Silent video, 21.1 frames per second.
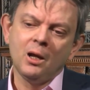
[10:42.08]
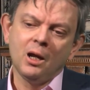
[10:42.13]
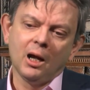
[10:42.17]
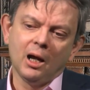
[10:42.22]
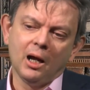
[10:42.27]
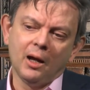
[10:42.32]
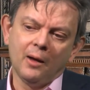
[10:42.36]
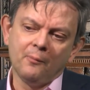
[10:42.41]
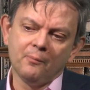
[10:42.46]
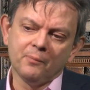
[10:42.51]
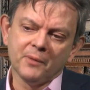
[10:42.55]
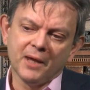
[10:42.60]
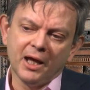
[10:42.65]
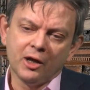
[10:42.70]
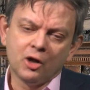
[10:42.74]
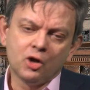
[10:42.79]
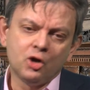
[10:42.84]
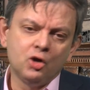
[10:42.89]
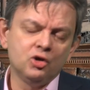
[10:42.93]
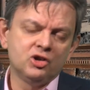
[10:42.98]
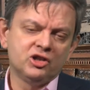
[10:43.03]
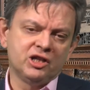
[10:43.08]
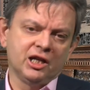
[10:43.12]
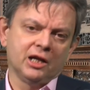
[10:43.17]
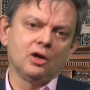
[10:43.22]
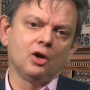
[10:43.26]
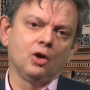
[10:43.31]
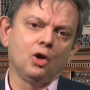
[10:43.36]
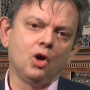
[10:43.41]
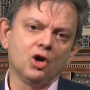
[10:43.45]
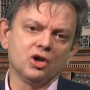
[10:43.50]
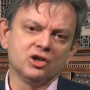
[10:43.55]
it could take
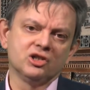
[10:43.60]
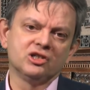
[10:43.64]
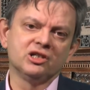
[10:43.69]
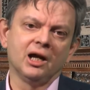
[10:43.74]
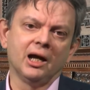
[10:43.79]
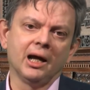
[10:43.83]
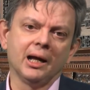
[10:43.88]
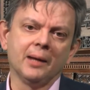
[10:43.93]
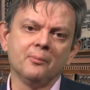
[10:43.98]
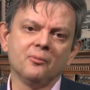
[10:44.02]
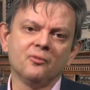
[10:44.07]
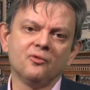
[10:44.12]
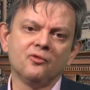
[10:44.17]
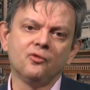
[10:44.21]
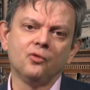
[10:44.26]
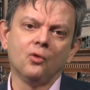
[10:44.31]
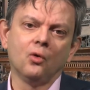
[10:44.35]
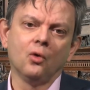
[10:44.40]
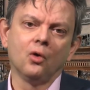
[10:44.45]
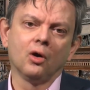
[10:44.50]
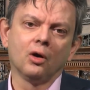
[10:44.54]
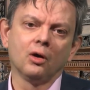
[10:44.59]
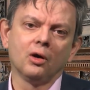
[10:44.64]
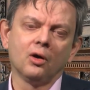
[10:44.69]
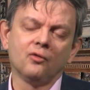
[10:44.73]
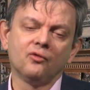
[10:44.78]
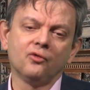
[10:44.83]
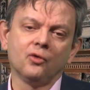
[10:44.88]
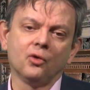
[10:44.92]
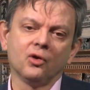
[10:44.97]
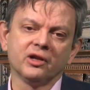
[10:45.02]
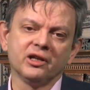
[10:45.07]
a long time
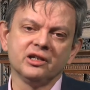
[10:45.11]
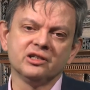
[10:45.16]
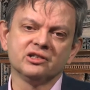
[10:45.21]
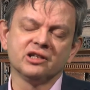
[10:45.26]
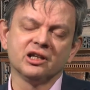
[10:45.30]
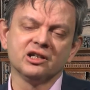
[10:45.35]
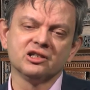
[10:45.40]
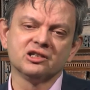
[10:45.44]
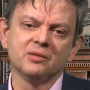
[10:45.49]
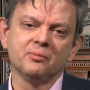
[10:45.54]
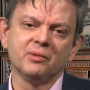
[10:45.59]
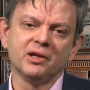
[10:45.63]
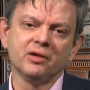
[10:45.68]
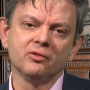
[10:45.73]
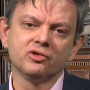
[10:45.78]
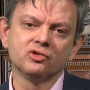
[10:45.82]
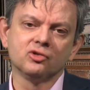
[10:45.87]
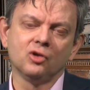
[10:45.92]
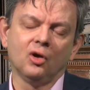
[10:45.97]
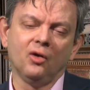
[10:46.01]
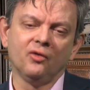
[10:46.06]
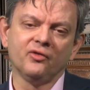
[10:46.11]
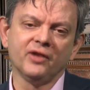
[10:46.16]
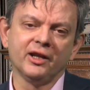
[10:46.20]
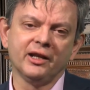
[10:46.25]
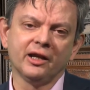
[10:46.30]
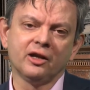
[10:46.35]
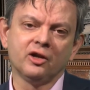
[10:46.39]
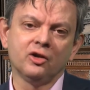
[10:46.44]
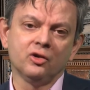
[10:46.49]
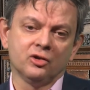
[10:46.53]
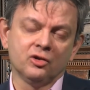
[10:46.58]
for these things to be resolved, and
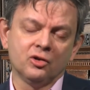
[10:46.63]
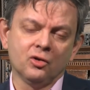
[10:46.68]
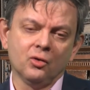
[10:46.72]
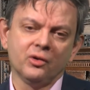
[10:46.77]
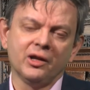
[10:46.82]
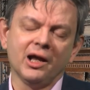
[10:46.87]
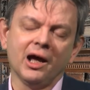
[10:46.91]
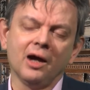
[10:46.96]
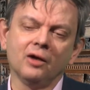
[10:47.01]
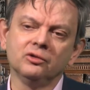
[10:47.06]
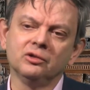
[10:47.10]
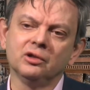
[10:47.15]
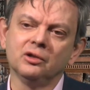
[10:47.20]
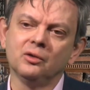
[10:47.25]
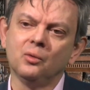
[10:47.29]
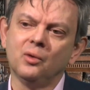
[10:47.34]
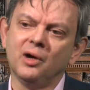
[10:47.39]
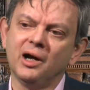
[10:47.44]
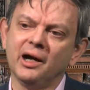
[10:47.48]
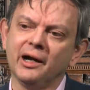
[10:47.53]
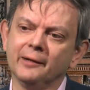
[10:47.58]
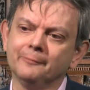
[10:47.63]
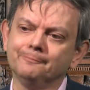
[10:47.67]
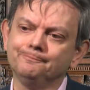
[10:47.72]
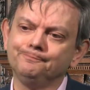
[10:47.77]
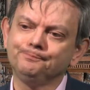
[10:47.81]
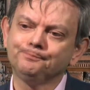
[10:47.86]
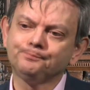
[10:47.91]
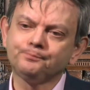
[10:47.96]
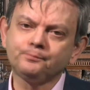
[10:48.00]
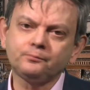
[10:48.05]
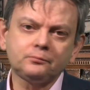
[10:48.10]
it could go down to the wire.
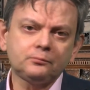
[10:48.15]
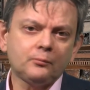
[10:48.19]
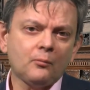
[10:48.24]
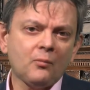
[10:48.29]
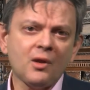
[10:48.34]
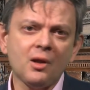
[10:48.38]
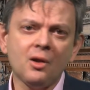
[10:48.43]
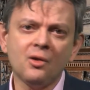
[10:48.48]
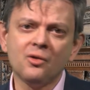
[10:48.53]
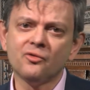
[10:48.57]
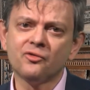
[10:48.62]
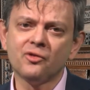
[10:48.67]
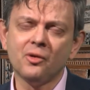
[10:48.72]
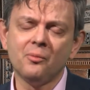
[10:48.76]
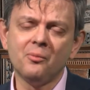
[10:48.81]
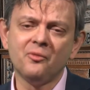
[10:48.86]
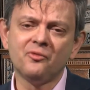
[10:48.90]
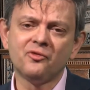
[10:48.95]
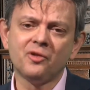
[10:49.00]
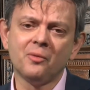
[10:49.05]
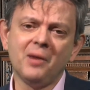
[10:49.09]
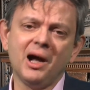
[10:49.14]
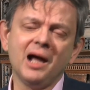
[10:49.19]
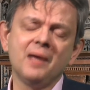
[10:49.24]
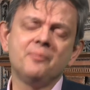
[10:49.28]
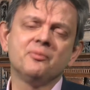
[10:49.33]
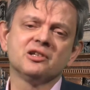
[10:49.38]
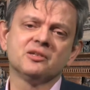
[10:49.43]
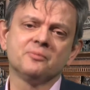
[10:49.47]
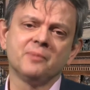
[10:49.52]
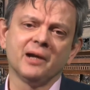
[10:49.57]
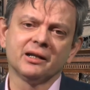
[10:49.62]
From my
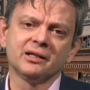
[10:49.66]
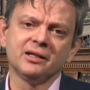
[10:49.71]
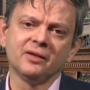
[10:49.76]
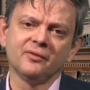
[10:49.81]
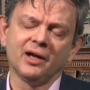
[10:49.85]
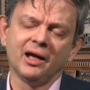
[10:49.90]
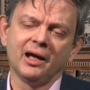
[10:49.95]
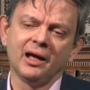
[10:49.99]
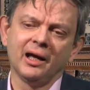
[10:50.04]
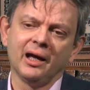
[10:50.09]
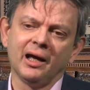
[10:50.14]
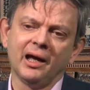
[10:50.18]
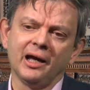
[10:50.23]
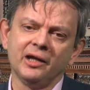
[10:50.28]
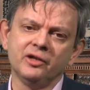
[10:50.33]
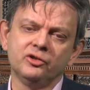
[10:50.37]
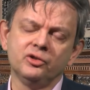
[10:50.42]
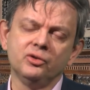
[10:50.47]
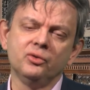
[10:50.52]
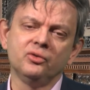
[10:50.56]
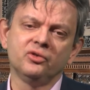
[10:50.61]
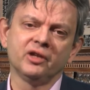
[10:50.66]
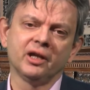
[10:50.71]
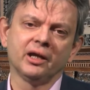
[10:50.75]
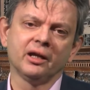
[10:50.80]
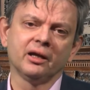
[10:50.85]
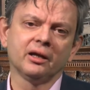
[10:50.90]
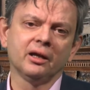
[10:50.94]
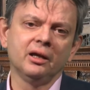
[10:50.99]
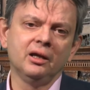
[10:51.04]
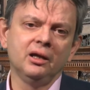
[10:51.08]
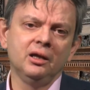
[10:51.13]
perspective, I do
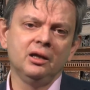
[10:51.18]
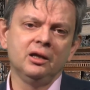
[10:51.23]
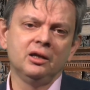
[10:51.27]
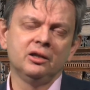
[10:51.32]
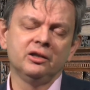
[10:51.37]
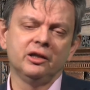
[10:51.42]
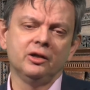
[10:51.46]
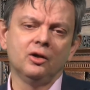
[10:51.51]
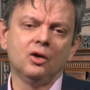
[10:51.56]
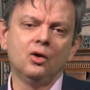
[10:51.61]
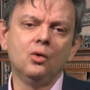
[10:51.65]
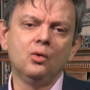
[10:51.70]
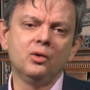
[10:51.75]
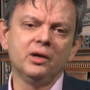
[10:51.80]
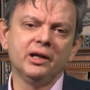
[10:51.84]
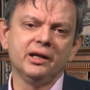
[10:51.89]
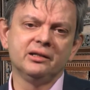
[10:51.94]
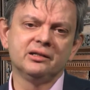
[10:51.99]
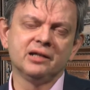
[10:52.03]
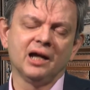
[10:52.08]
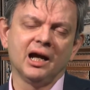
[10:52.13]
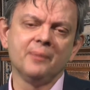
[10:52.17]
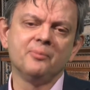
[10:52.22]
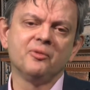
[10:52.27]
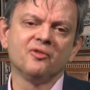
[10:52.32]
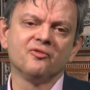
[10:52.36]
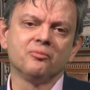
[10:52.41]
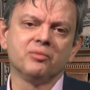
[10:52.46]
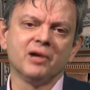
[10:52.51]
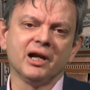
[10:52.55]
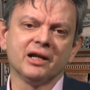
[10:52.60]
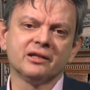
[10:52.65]
think the only type
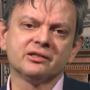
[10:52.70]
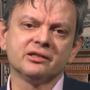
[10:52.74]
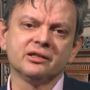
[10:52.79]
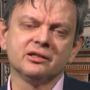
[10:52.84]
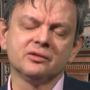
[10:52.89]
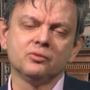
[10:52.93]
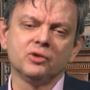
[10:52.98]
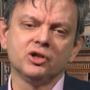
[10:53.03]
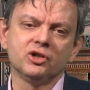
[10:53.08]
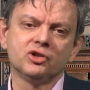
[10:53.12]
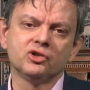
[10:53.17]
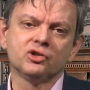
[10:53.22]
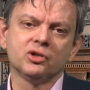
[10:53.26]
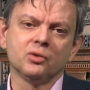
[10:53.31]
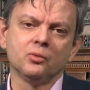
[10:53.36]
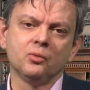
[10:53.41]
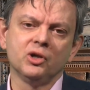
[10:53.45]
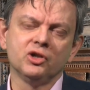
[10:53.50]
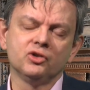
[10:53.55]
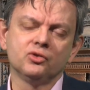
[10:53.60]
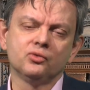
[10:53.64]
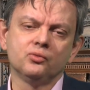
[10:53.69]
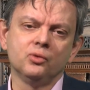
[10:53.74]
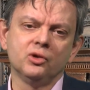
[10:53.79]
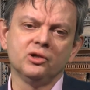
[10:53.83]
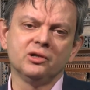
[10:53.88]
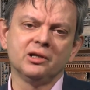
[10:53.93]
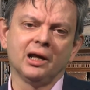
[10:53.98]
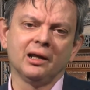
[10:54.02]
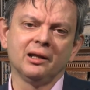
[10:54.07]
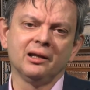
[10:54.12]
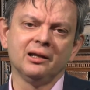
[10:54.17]
of Brexit which
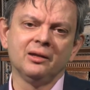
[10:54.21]
would